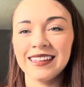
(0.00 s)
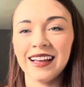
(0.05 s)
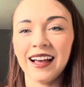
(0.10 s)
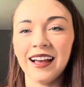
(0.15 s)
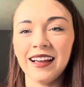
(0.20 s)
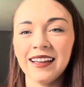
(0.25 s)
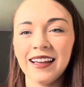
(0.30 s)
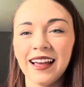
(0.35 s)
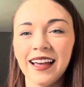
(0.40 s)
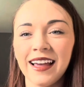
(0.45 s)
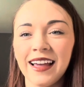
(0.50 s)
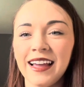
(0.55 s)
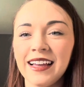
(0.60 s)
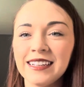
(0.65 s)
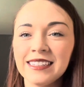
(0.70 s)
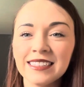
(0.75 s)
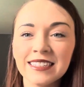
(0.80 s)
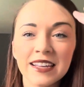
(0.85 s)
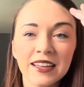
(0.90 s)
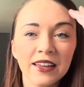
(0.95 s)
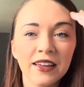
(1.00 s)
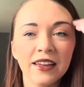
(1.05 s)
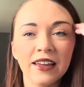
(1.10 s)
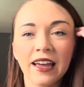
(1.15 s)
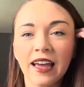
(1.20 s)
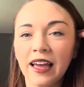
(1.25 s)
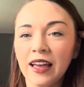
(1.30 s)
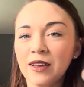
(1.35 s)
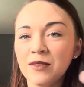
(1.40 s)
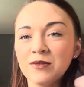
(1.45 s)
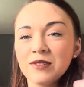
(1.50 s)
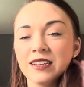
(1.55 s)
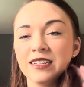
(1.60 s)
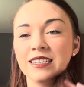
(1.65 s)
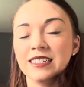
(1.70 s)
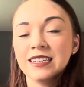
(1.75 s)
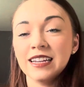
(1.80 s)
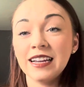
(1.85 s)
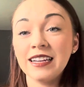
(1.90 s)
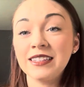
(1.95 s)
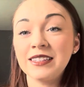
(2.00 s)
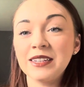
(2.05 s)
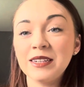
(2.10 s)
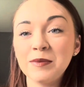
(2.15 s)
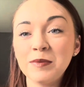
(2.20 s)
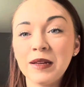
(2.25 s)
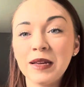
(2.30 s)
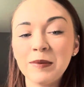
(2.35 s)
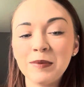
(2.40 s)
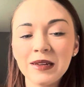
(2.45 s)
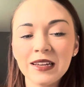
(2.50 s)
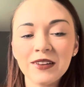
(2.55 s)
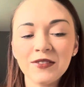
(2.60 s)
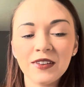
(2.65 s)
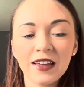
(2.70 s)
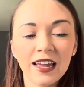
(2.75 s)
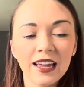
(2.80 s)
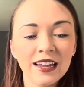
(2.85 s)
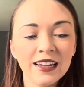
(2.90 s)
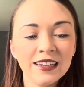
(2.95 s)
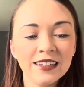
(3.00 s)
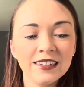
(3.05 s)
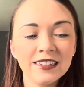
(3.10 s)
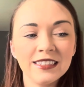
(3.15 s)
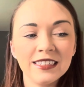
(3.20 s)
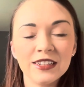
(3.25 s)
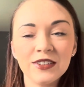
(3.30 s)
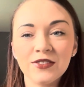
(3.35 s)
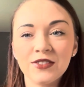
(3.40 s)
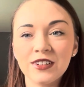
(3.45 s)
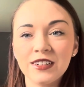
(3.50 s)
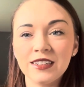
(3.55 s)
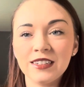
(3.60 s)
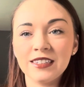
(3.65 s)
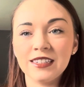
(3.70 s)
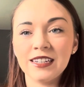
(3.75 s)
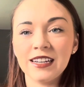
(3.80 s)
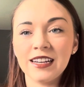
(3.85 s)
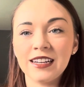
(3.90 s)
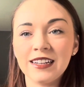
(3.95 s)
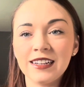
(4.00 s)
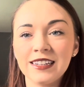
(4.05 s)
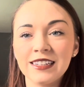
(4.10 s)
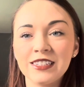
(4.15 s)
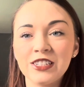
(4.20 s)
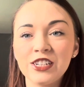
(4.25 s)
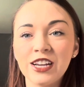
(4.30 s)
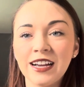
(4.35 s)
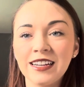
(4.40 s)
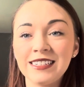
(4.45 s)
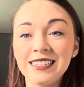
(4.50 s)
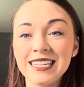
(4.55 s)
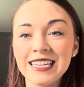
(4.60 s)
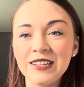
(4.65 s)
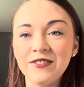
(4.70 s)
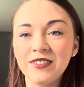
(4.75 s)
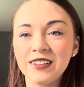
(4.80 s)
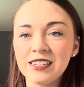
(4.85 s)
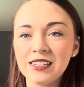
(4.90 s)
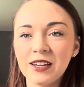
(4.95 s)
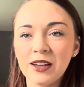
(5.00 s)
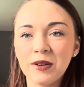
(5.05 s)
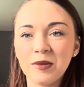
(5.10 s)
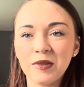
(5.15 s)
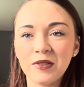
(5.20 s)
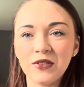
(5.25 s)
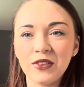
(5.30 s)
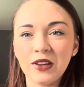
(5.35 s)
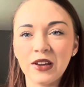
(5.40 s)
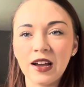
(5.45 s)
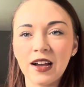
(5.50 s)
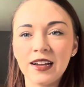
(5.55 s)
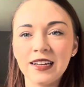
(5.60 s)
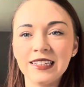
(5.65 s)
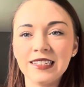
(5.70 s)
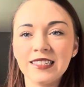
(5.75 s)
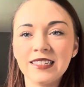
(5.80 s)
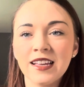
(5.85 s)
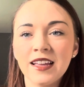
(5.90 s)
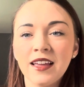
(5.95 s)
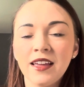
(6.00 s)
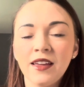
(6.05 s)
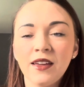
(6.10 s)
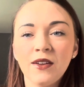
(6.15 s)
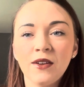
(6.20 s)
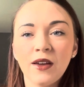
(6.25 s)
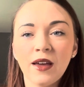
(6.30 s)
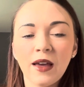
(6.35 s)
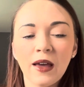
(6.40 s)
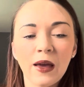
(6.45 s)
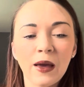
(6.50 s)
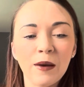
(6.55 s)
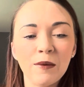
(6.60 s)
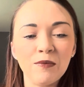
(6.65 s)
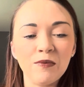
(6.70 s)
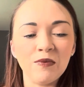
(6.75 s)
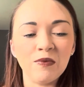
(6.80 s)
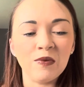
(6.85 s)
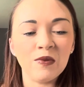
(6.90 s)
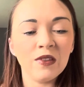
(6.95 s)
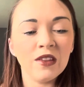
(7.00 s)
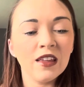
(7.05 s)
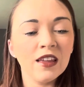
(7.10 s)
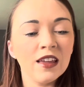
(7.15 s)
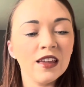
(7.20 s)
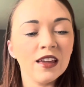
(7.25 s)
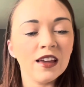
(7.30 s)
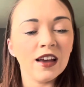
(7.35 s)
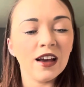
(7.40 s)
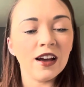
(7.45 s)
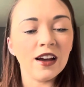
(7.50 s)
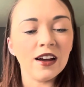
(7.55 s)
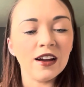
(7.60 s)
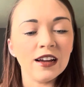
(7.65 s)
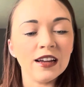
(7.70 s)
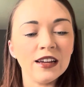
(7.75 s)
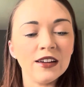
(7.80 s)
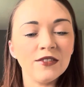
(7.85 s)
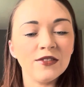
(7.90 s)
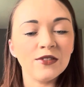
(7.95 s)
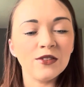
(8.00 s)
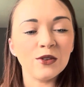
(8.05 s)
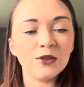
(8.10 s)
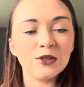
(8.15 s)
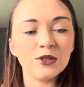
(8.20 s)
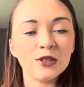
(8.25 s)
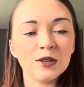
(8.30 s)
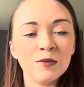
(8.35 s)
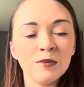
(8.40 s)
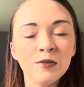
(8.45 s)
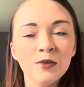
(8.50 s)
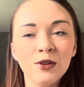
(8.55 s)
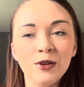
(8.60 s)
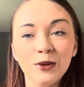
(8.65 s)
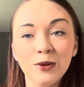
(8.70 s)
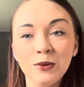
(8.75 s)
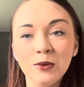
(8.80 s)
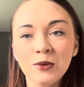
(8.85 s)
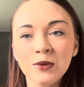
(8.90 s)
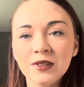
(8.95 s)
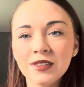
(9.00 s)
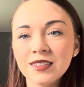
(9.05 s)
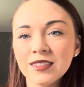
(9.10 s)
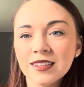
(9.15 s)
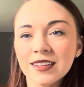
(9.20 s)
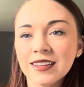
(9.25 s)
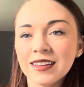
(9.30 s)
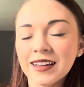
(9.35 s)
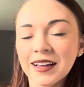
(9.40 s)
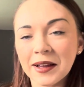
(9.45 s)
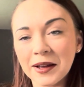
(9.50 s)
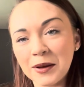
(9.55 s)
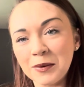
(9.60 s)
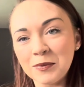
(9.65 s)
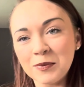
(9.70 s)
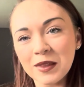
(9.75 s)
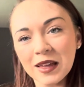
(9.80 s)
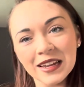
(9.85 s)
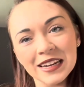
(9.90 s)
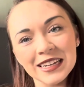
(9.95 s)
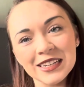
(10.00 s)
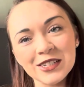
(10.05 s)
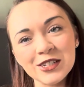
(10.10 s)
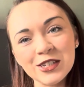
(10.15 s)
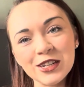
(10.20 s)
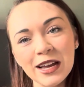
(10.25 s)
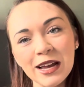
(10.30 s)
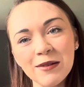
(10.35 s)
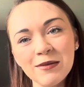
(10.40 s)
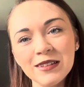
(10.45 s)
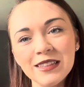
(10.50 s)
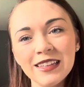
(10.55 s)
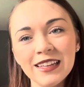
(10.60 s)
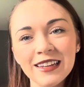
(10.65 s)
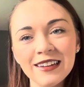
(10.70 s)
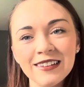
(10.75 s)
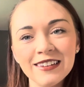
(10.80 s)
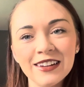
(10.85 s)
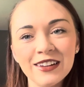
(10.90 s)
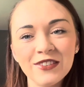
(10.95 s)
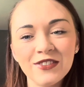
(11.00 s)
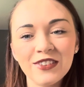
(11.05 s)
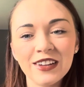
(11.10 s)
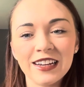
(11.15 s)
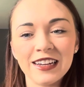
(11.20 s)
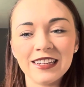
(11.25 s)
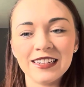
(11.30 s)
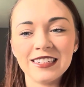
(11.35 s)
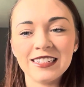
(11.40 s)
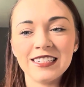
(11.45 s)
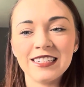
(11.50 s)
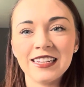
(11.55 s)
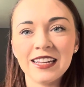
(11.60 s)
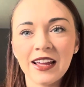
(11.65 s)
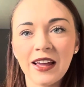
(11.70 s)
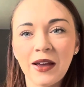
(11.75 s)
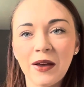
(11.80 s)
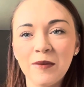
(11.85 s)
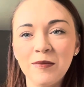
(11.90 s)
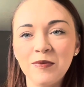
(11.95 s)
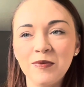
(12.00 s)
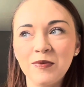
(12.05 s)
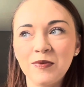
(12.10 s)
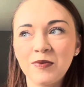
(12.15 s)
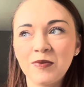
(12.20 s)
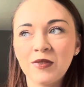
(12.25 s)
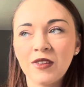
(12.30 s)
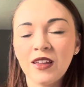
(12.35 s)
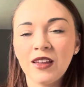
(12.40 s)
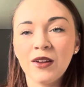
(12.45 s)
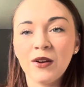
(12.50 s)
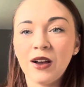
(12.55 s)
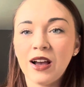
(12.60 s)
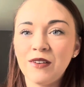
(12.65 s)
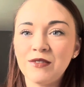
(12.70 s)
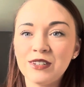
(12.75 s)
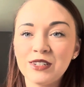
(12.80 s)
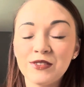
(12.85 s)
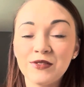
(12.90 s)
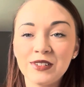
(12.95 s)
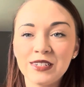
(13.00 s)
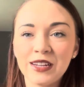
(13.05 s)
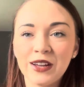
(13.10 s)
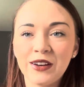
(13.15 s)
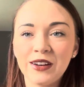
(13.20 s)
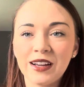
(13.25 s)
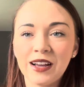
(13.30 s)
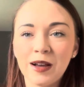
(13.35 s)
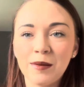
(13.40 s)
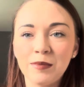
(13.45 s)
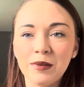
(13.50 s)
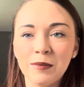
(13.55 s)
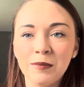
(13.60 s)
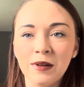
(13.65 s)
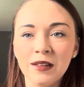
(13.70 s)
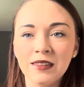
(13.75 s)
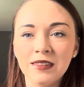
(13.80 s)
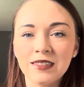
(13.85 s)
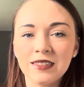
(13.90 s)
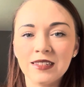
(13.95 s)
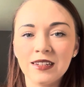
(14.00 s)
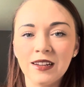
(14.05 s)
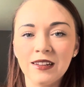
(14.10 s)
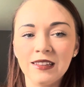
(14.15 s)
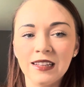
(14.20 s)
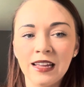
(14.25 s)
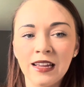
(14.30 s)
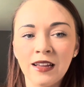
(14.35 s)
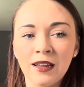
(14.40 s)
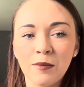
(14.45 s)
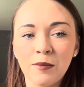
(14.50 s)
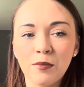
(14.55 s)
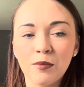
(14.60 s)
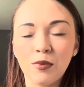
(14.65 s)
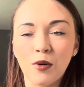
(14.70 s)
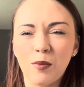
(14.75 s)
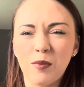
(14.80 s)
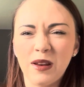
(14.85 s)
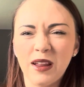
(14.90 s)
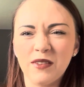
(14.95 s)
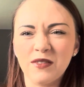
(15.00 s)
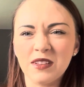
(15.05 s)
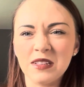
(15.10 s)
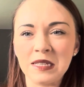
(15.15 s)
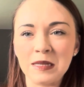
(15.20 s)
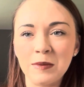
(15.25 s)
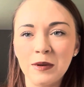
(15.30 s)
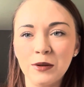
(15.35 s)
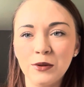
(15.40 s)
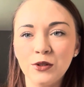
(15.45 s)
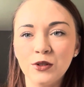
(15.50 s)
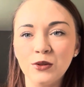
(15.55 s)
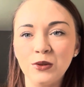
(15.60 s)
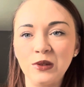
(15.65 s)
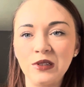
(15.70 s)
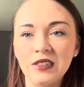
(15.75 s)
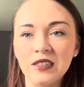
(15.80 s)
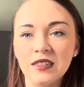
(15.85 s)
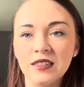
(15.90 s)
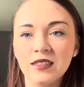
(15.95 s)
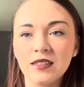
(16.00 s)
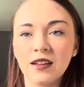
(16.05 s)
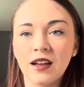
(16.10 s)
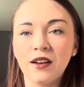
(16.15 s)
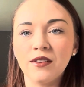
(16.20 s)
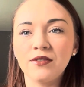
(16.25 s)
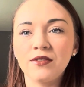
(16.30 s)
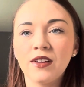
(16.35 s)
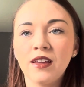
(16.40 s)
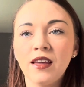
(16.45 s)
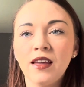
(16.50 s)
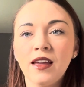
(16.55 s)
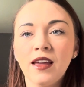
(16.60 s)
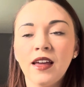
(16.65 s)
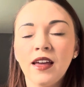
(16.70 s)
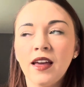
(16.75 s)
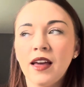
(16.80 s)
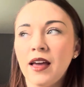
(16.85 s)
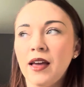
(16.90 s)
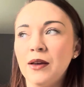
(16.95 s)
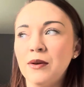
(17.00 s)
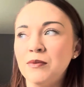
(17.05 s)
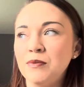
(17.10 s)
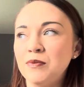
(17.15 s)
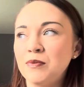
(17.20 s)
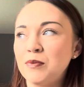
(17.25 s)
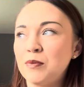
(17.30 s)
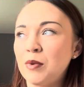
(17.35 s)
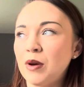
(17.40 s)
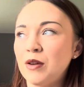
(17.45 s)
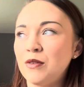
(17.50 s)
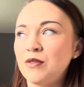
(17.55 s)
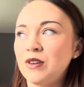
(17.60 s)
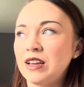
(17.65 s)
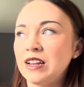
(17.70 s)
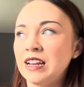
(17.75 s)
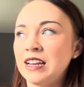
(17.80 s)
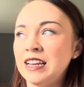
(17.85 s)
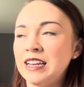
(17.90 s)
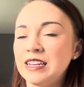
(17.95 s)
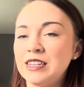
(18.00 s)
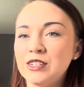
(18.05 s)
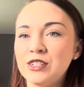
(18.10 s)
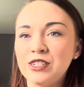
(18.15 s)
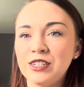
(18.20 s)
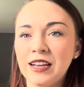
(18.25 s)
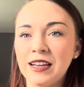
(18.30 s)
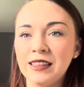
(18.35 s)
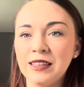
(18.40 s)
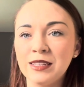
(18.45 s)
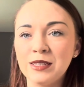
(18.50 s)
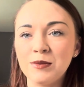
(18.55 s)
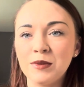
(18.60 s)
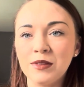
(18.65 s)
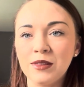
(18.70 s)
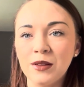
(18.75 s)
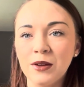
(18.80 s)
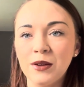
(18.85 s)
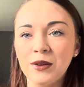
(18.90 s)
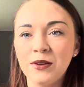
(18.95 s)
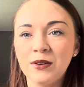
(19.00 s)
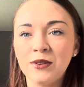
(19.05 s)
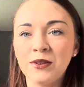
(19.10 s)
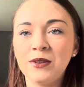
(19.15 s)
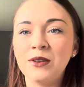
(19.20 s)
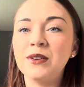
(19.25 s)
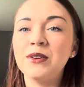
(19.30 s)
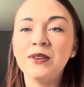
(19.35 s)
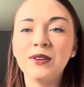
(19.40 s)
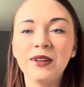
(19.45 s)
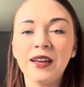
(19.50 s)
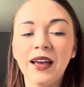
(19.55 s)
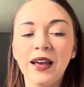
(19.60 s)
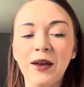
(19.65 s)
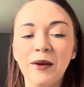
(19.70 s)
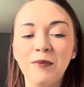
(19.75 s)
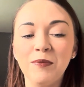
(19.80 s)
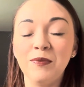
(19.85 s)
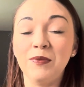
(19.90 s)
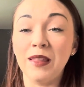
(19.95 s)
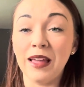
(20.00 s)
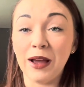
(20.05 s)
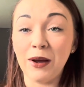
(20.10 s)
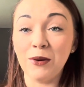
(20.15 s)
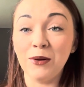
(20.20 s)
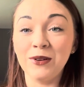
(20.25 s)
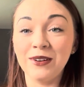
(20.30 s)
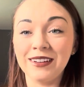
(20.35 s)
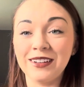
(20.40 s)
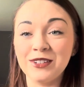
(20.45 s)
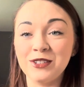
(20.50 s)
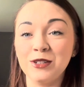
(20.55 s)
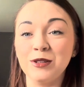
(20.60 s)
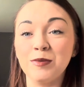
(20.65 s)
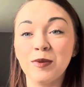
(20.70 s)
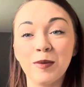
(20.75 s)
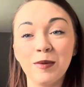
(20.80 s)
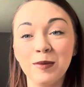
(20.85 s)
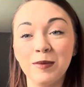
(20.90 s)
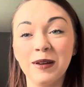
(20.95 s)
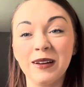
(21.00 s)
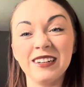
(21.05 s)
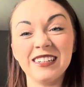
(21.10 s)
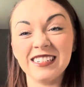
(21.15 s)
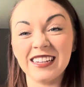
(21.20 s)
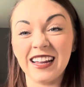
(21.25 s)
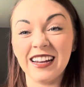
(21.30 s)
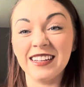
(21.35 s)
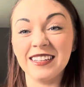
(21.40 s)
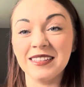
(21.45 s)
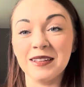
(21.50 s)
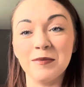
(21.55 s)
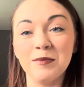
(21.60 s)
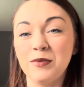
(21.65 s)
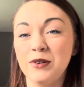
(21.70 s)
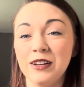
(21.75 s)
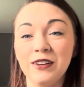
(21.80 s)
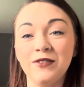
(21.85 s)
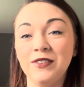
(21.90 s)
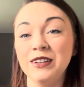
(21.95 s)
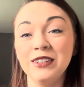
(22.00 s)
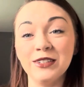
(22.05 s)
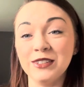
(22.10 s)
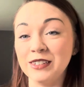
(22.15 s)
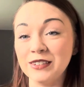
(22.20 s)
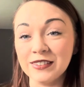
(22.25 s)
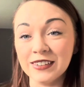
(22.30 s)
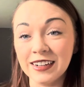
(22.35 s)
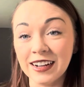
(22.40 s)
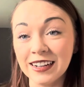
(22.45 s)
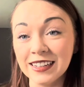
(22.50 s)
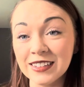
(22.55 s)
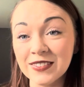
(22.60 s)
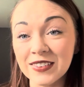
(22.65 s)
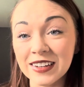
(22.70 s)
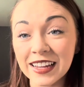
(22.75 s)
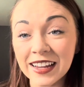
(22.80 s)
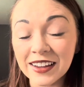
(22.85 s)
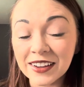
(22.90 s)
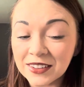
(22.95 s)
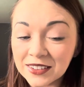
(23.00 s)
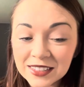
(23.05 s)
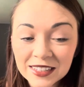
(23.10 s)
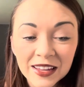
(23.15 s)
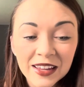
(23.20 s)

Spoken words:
Hi guys, so today is going to be a bit of a different little chatty video with you guys. I've got some news that I need to share with you, and I figured I haven't done a video in a couple of months, I don't think, properly. I've done some little shorts and stuff, but I figured I need to share this with you now, because you'll probably be able to tell at some point if I do different kinds of videos.